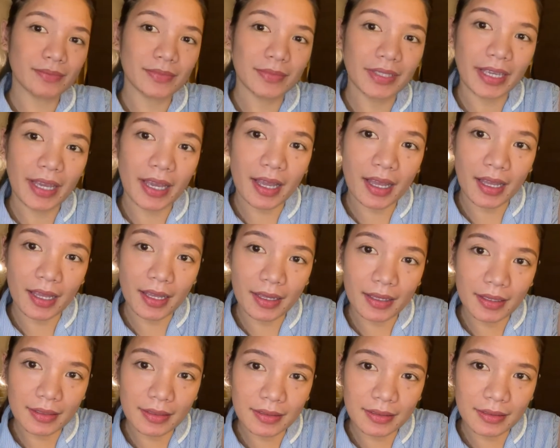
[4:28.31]

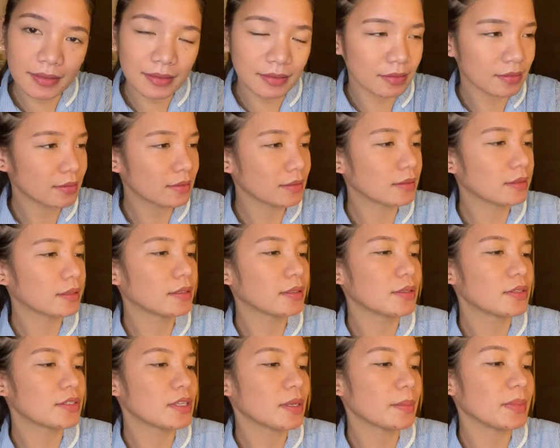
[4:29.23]
Nga.
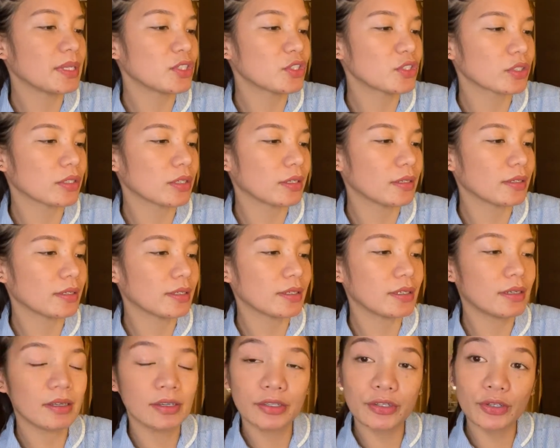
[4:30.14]
Sabi siya.
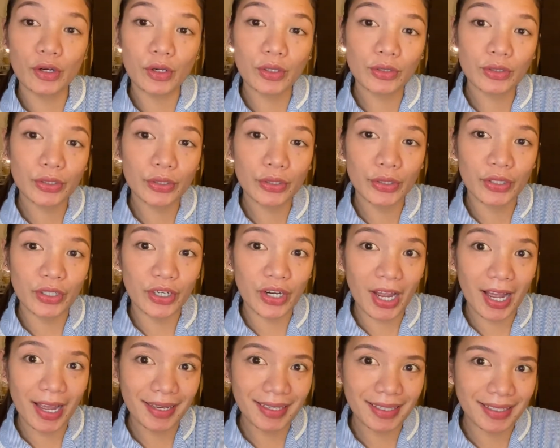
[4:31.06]
Dr.
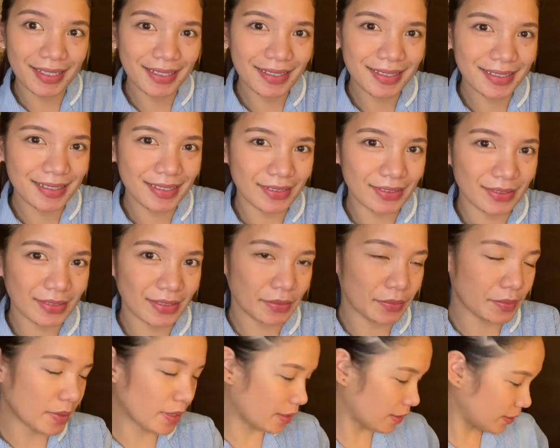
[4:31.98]
Organic. Di
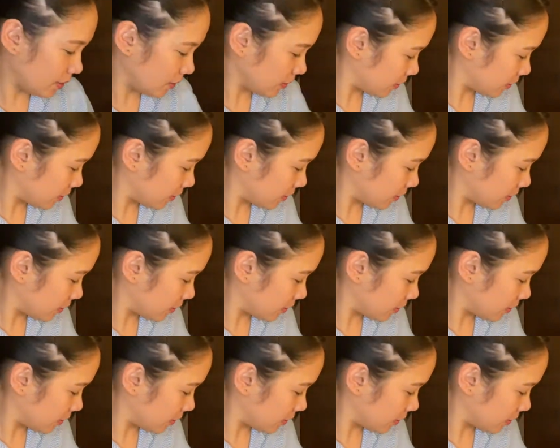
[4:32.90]
ba?